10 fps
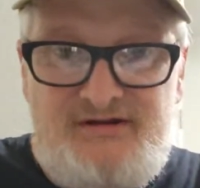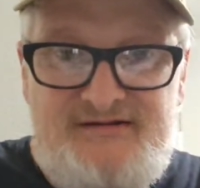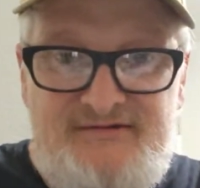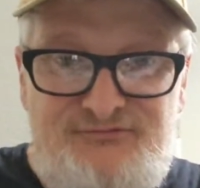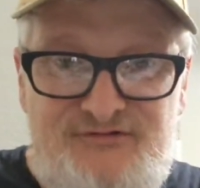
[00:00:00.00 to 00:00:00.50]

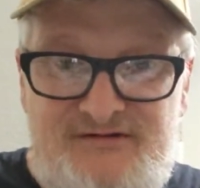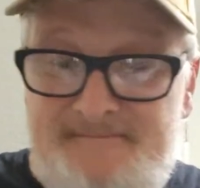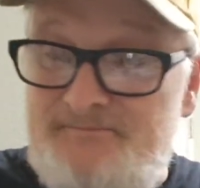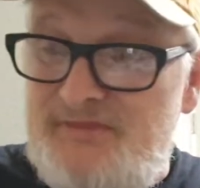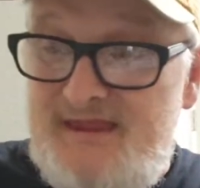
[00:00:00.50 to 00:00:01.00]
And
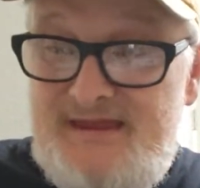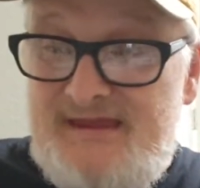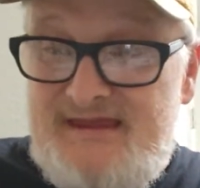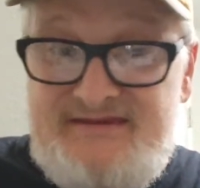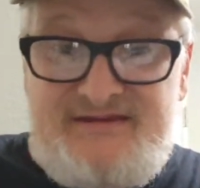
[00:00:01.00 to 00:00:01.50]

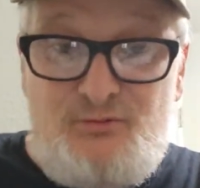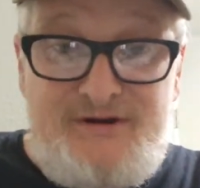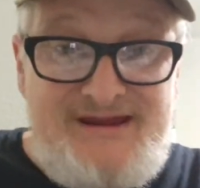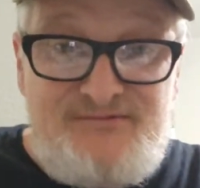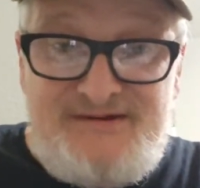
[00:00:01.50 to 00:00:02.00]
he said,
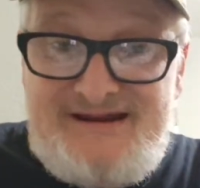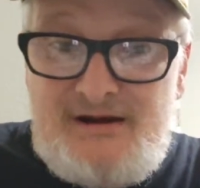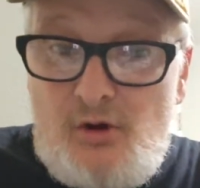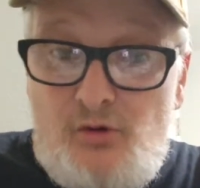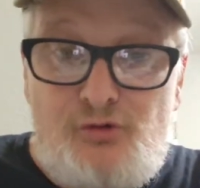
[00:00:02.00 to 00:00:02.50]
we even
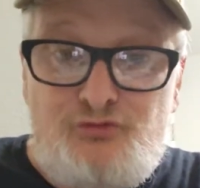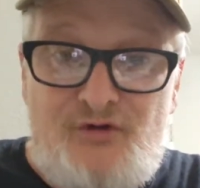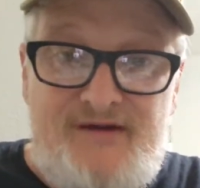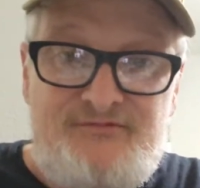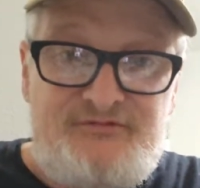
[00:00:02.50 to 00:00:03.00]
need local
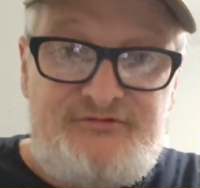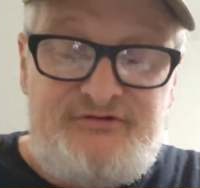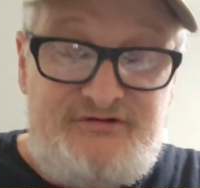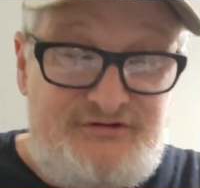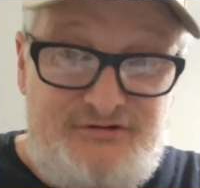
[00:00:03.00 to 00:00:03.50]
drivers.
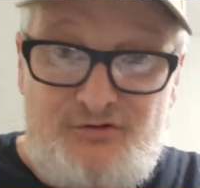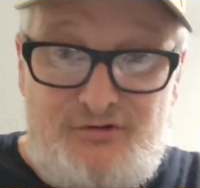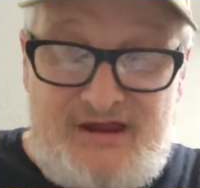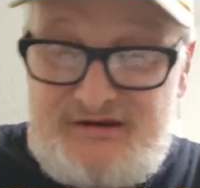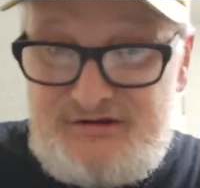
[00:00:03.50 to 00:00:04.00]

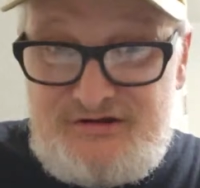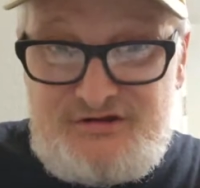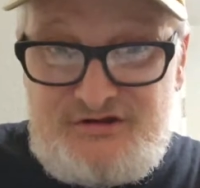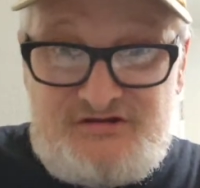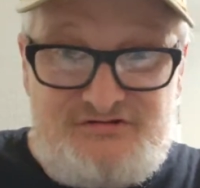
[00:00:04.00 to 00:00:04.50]
Right?
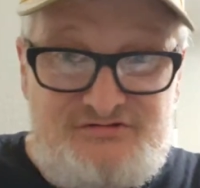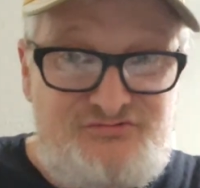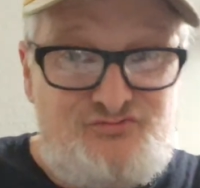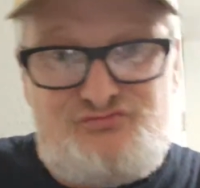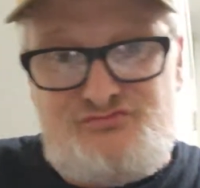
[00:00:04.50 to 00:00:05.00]
You can
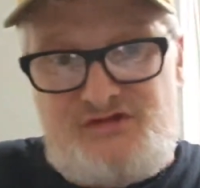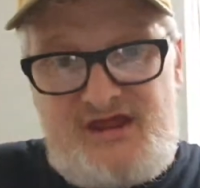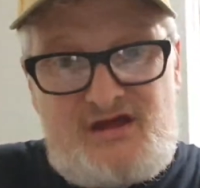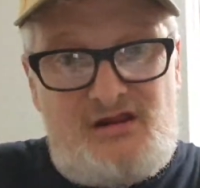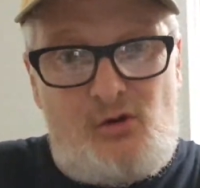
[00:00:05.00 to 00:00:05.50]

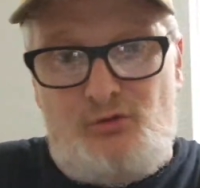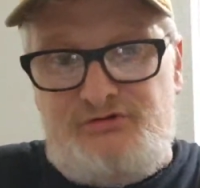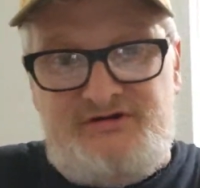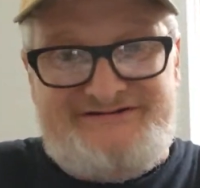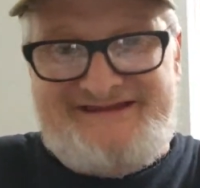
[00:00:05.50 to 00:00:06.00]
take a load
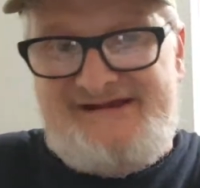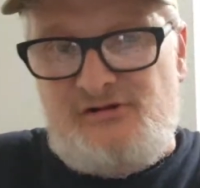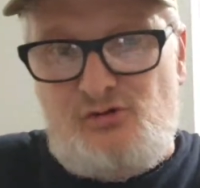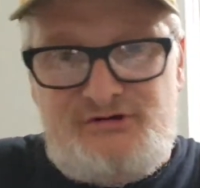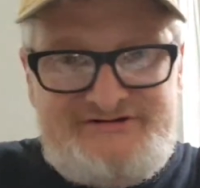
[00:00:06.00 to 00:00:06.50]
to St.
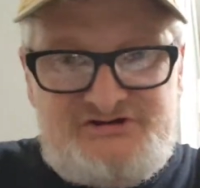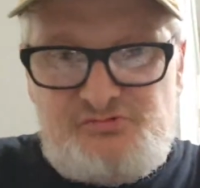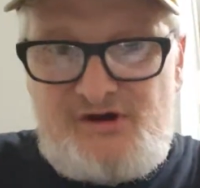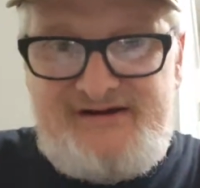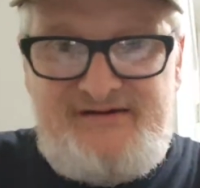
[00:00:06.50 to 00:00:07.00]
Louis or
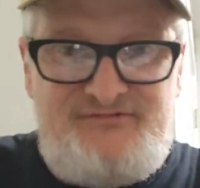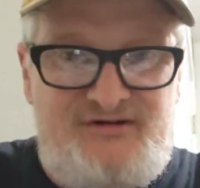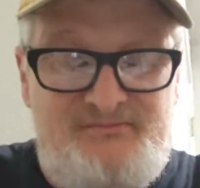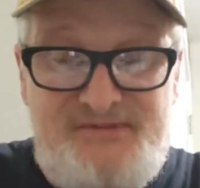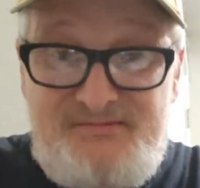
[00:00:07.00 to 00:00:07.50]
whatever
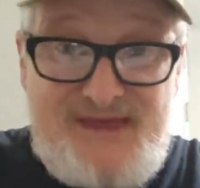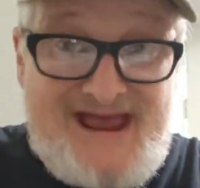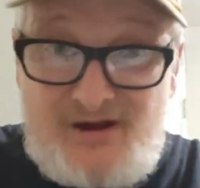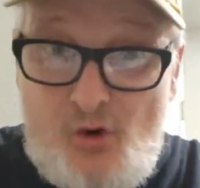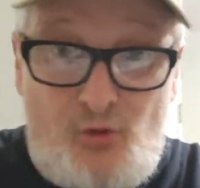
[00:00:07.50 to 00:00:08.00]
and be
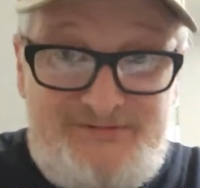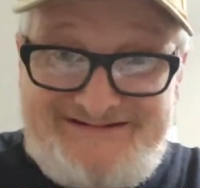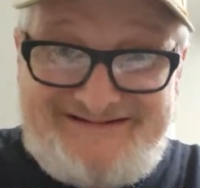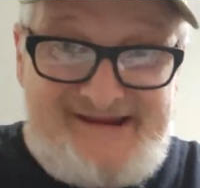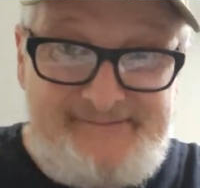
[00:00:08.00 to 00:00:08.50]
back home the
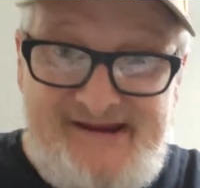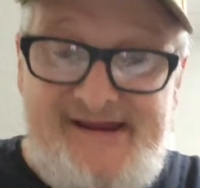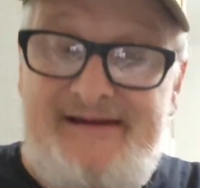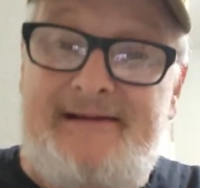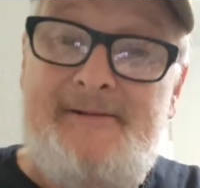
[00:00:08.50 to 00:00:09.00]
same
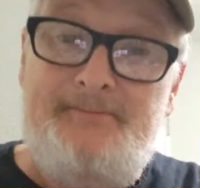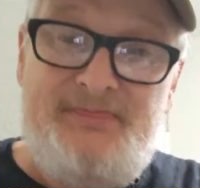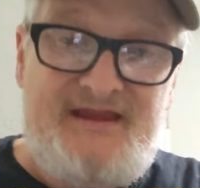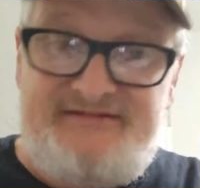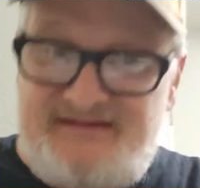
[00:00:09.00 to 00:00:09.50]
day.
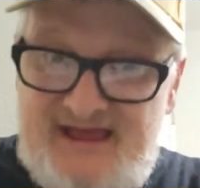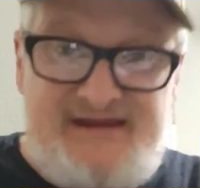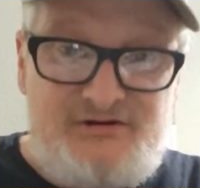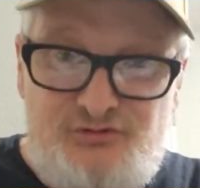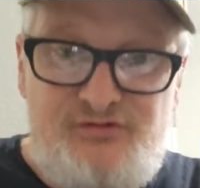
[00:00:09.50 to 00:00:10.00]
I said, I
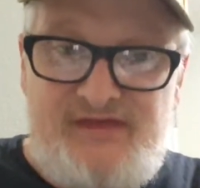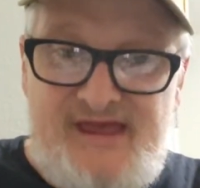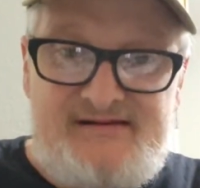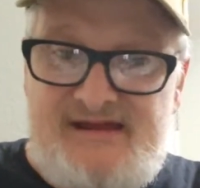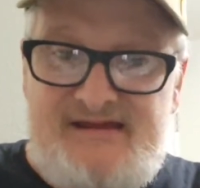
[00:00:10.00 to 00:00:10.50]
can do
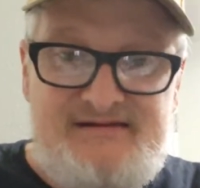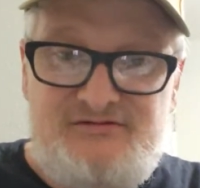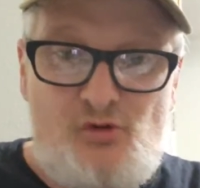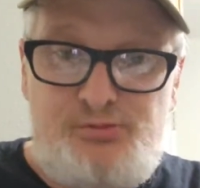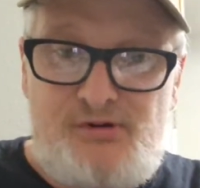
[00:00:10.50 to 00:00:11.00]
that.
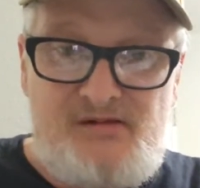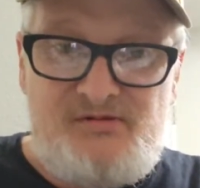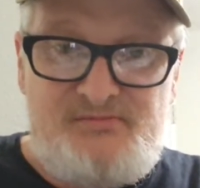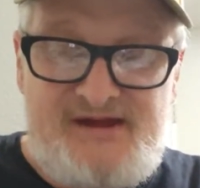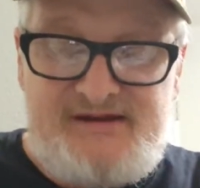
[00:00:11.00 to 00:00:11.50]
No
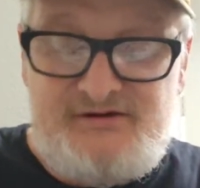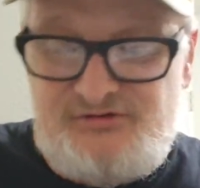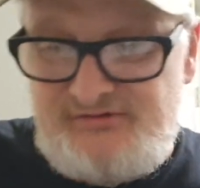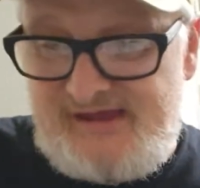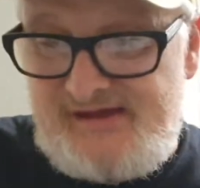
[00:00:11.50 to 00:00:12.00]
problem. I can
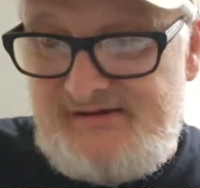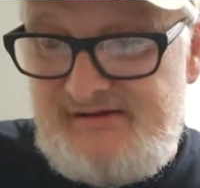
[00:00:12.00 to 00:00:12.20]
do that.